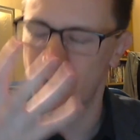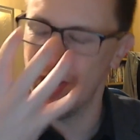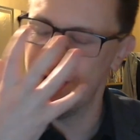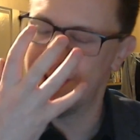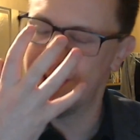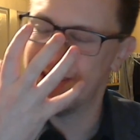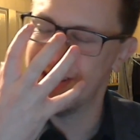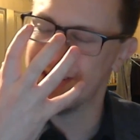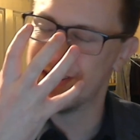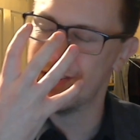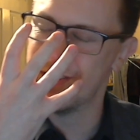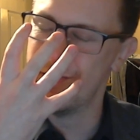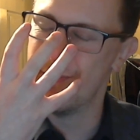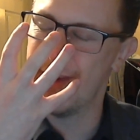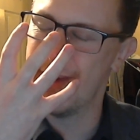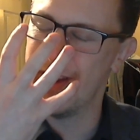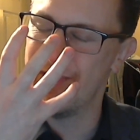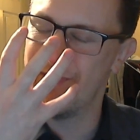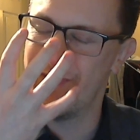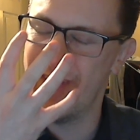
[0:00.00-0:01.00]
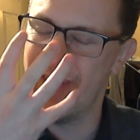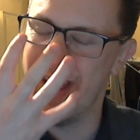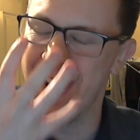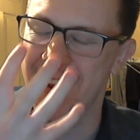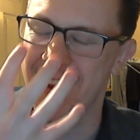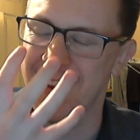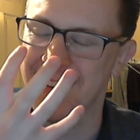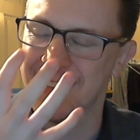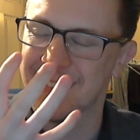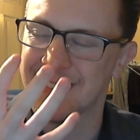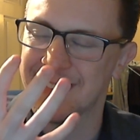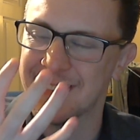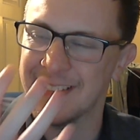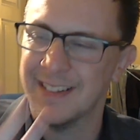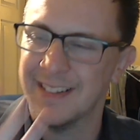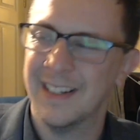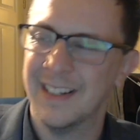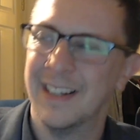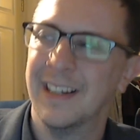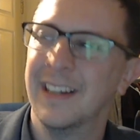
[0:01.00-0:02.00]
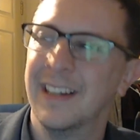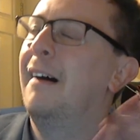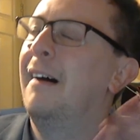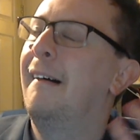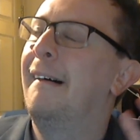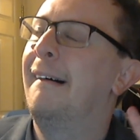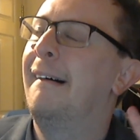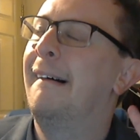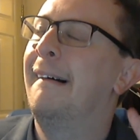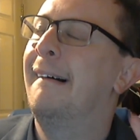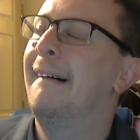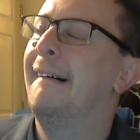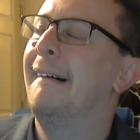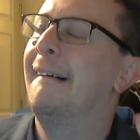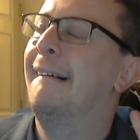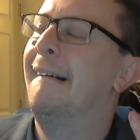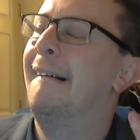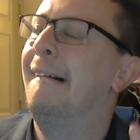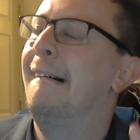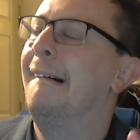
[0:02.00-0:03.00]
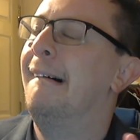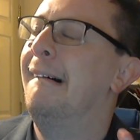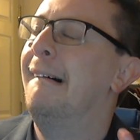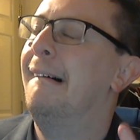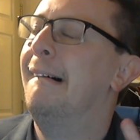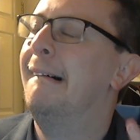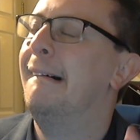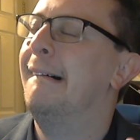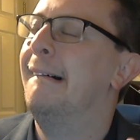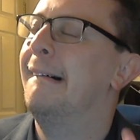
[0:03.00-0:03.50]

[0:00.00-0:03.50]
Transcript: right into my face. Ah.